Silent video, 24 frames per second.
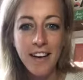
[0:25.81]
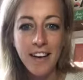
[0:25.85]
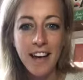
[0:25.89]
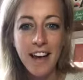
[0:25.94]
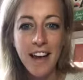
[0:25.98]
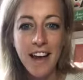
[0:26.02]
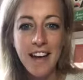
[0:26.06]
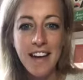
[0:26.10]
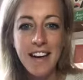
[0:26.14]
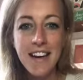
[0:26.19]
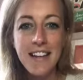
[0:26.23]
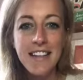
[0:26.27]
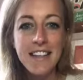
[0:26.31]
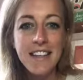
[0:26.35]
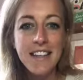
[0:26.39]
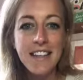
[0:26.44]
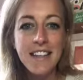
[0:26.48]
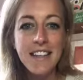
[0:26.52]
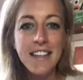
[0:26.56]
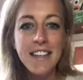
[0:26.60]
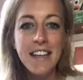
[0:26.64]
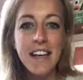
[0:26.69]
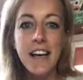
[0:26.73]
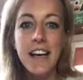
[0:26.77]
Hey
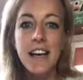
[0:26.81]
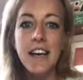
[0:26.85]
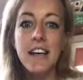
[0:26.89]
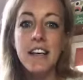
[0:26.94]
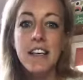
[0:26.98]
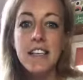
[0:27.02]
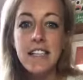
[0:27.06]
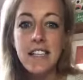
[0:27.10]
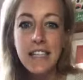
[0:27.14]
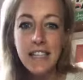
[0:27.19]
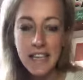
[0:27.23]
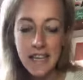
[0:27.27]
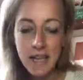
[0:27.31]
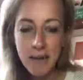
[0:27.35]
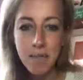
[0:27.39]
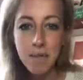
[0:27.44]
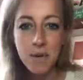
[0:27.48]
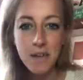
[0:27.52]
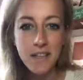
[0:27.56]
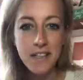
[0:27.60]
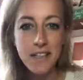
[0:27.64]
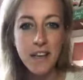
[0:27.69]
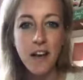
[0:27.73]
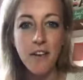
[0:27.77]
Nazik, to keep
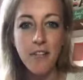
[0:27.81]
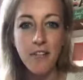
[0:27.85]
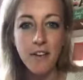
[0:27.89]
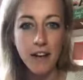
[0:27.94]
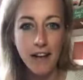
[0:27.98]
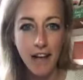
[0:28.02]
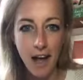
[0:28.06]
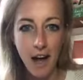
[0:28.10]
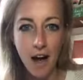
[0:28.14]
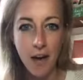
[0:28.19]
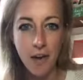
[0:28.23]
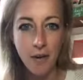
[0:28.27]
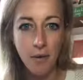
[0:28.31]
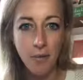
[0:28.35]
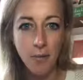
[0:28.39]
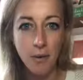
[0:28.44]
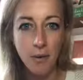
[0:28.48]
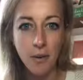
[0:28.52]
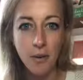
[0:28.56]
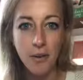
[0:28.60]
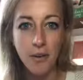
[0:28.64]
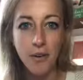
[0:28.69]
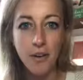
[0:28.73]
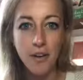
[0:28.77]
yourself
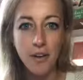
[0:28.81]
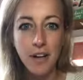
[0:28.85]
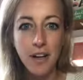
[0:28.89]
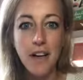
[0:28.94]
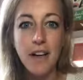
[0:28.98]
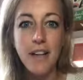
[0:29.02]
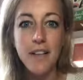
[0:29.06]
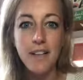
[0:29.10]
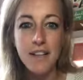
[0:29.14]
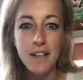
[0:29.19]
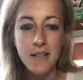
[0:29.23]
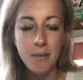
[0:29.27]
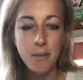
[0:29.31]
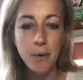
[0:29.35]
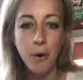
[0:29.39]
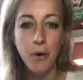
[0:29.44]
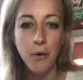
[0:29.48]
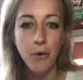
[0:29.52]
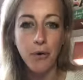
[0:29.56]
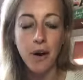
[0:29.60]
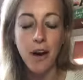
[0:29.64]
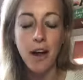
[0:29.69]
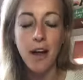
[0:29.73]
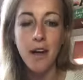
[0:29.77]
accountable in this
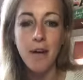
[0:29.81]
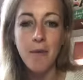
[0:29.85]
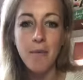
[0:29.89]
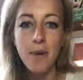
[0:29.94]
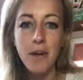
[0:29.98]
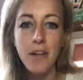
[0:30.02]
program.